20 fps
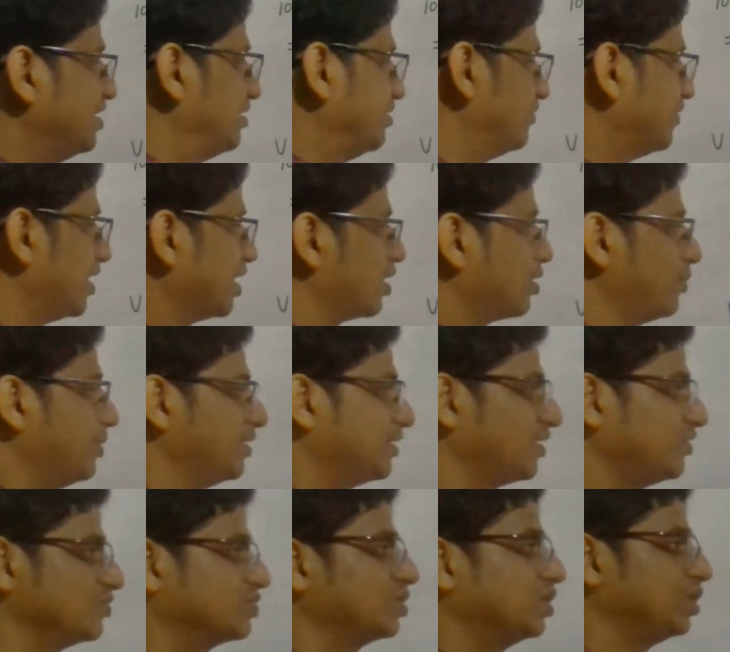divided by
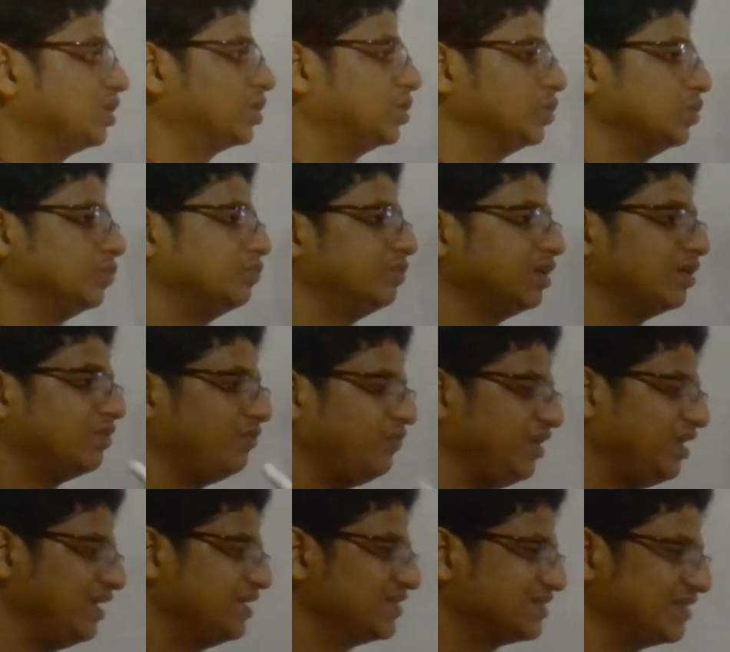1000 Q, where
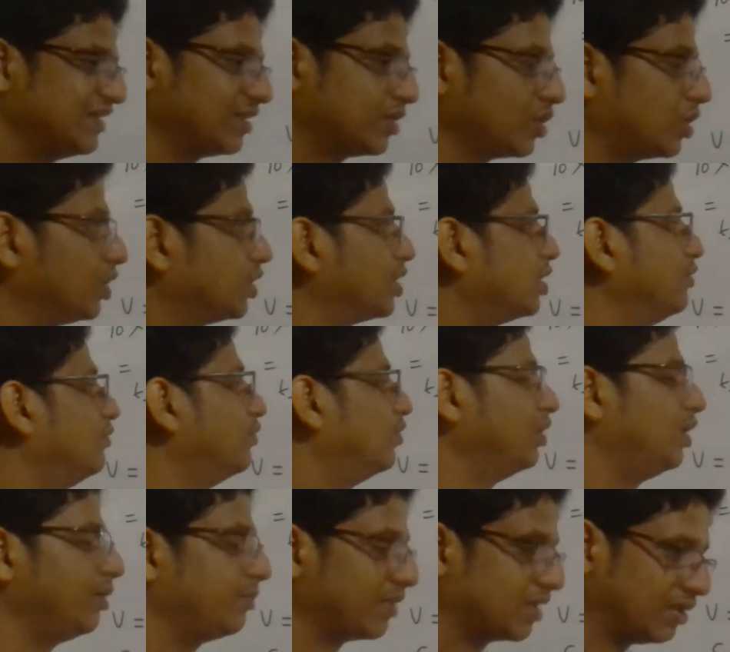V is the total
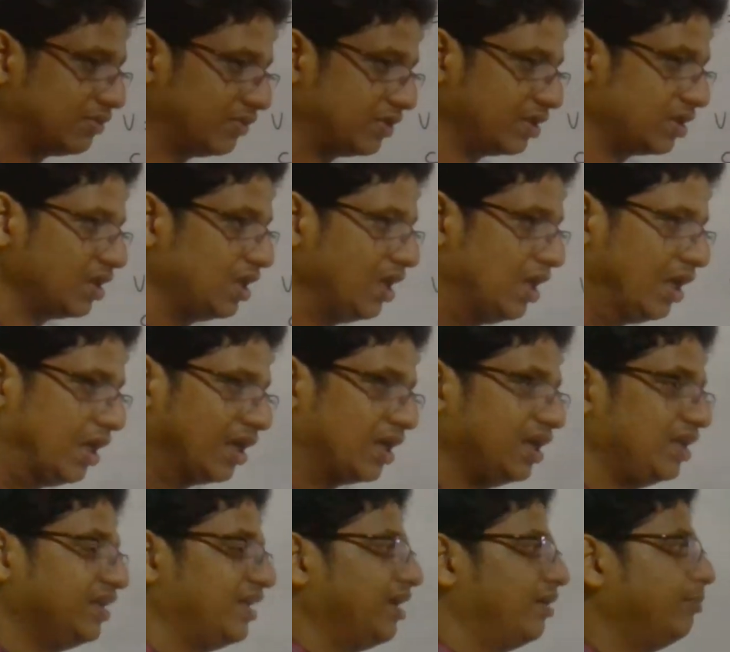volume covered
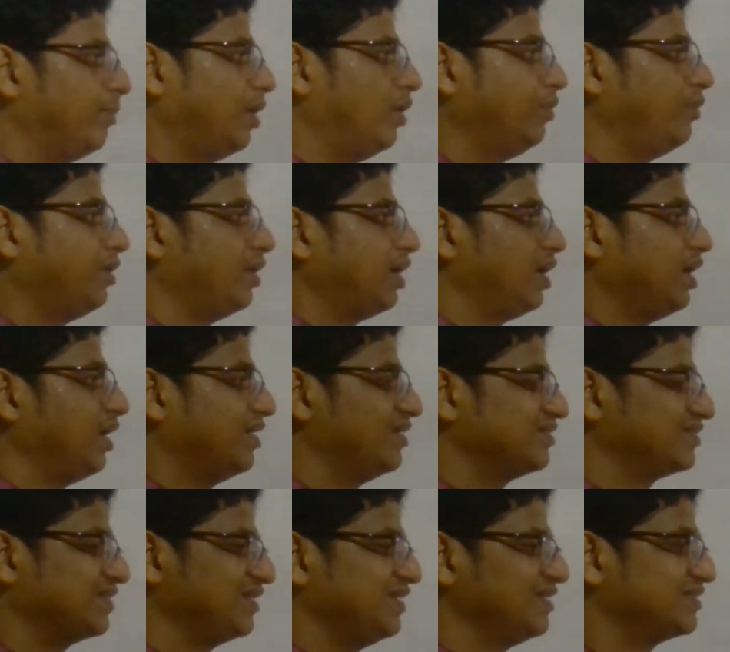in that boundary and
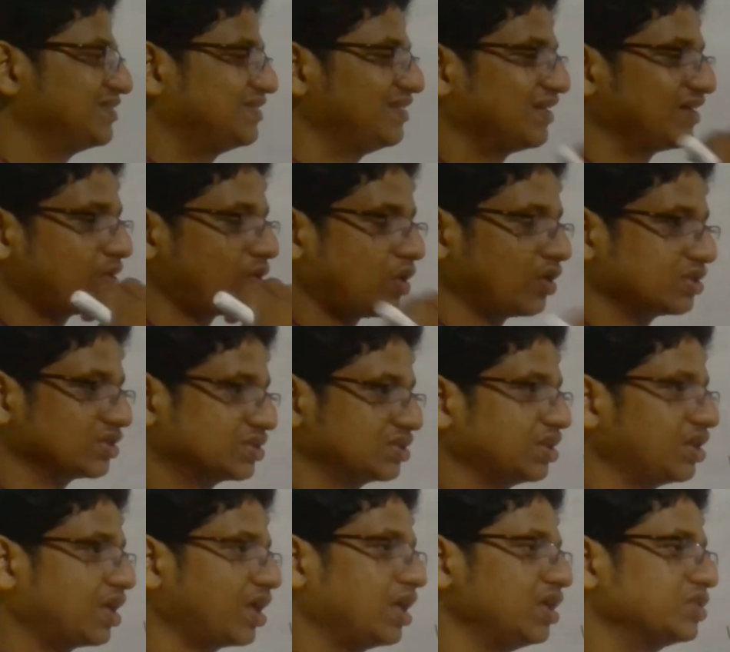C is the
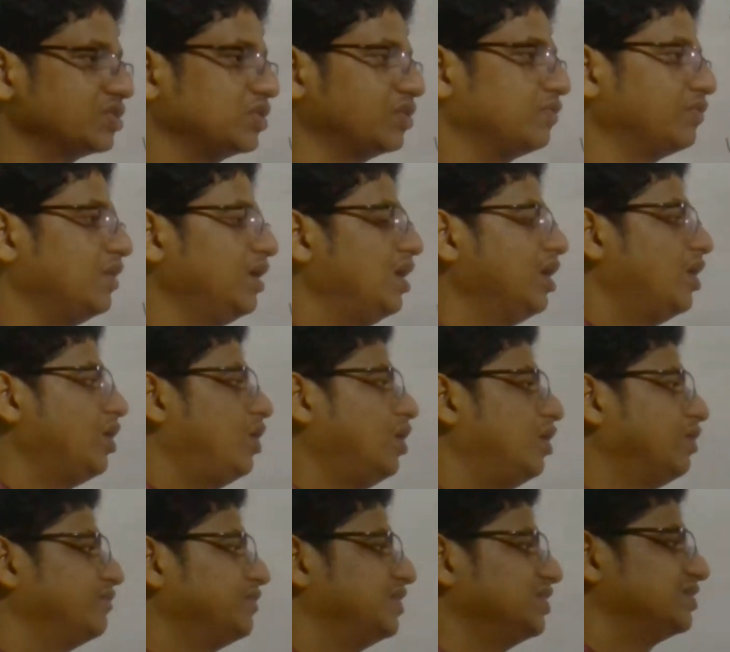concentration
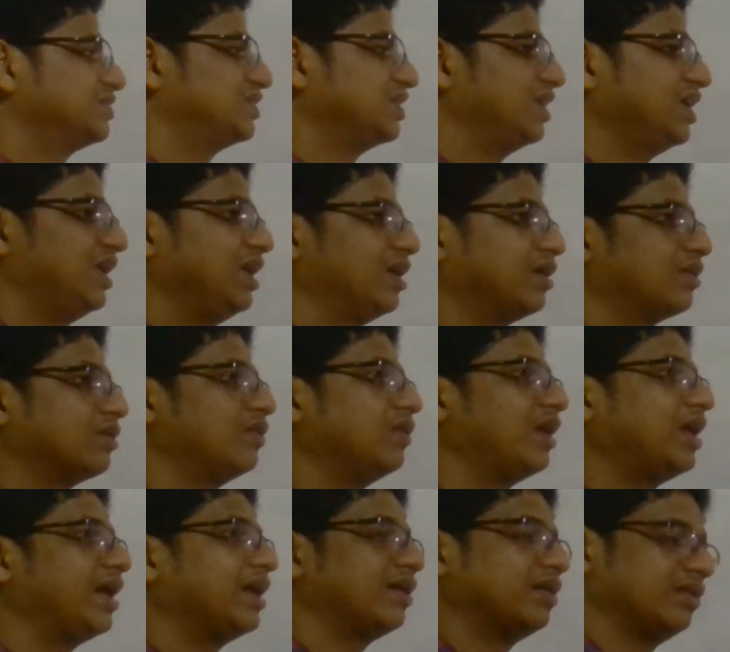of the
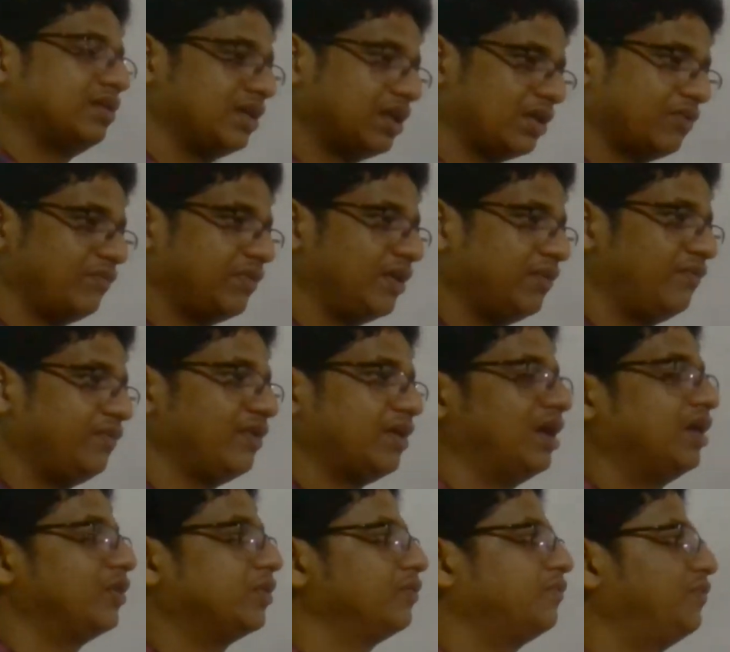electrolyte that we
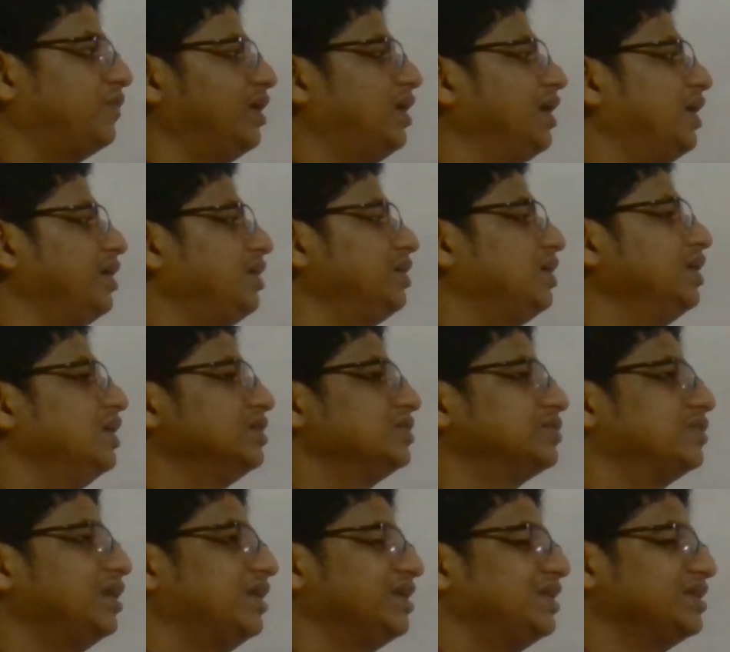want to find. So
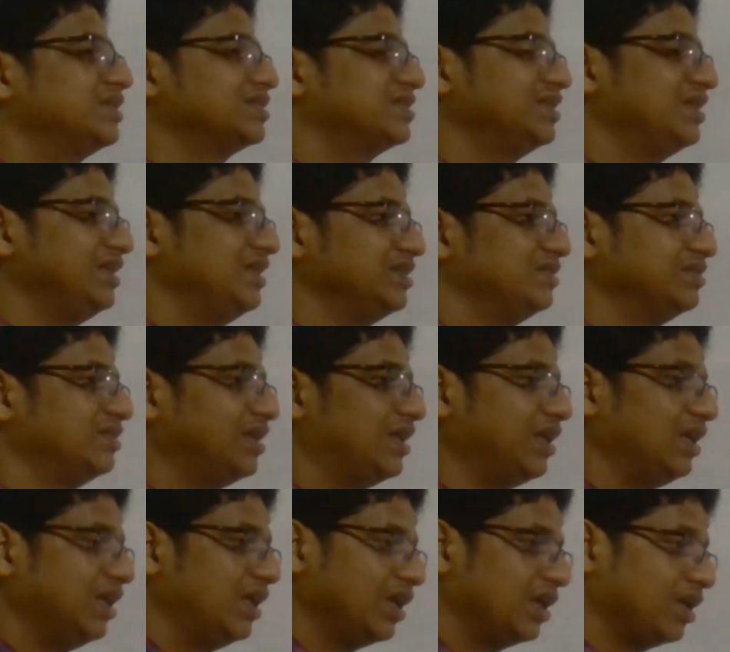let us see,
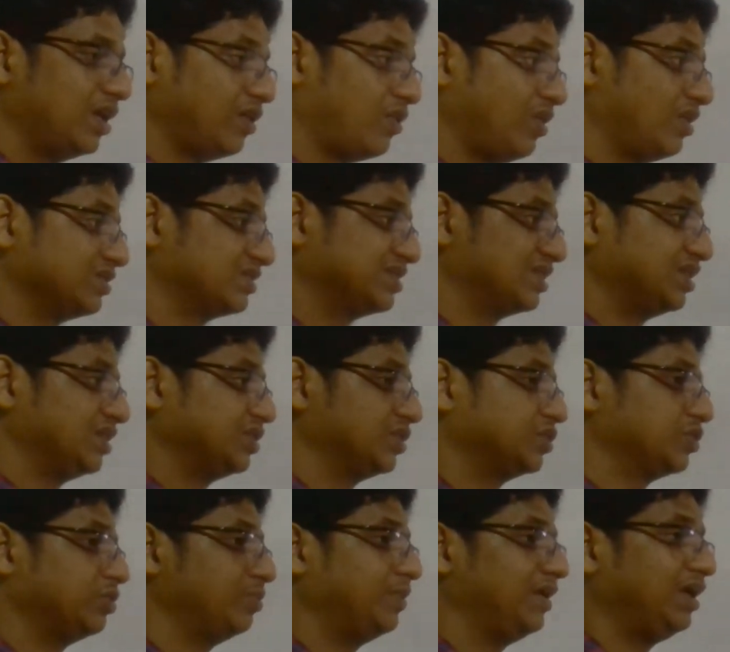the concentration
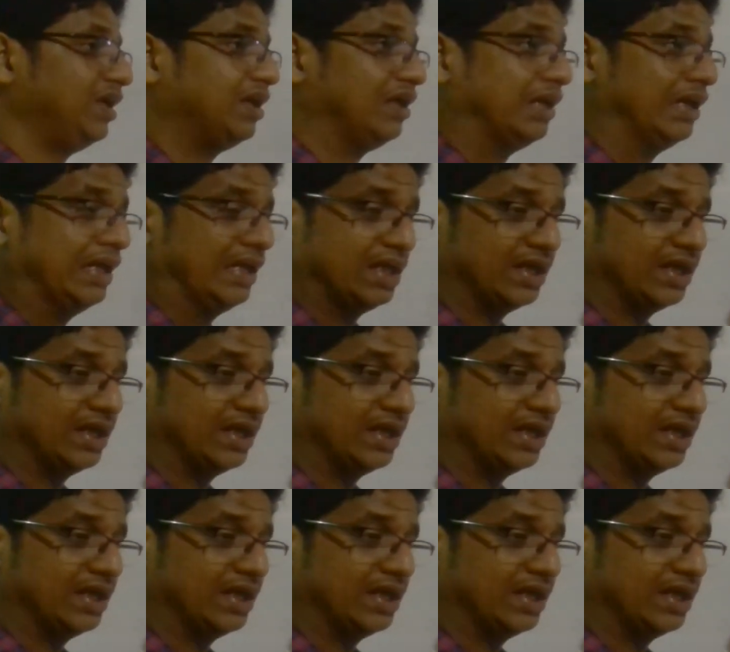should be in